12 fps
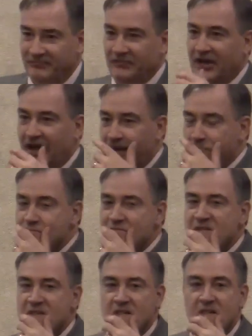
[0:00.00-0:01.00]
Okay?
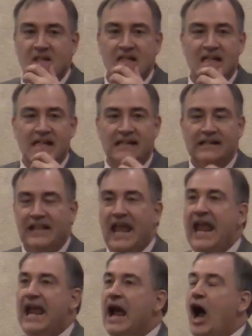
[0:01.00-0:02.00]

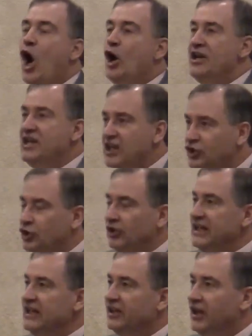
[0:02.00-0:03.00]
They are
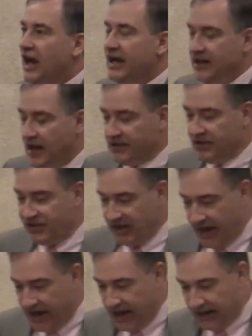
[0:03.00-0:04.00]
initially inclined not to
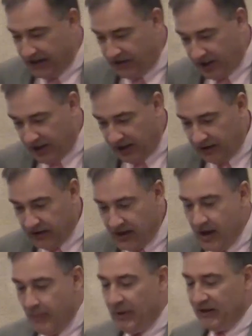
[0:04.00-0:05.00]
say anything,
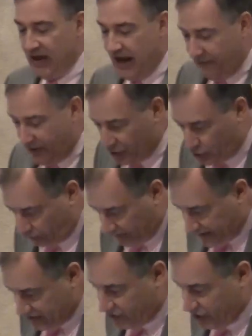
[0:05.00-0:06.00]
but they
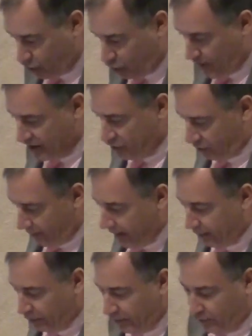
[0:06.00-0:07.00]
eventually do. And you
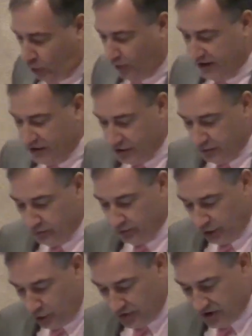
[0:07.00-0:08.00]
remember, according to
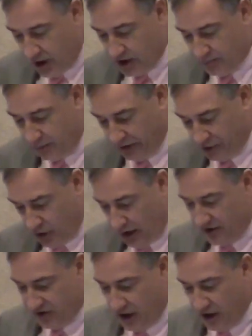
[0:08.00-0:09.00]
Luke's gospel and
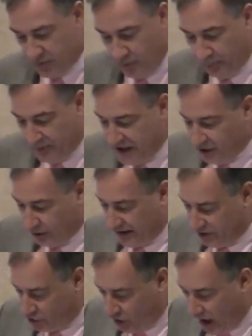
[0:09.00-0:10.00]
John's gospel, Peter
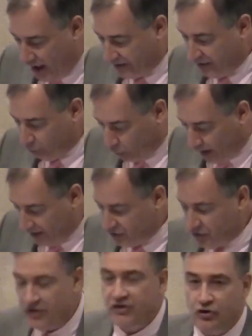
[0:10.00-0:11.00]
and John run
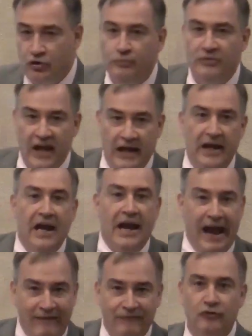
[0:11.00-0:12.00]
to the tomb then
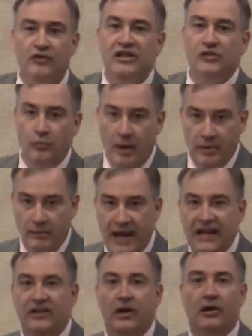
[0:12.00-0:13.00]
after these women
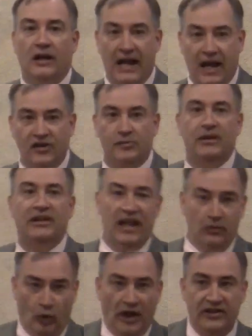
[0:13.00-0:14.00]
make their announcement, and
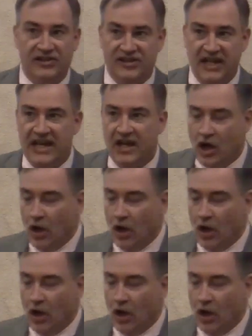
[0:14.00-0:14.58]
they run to see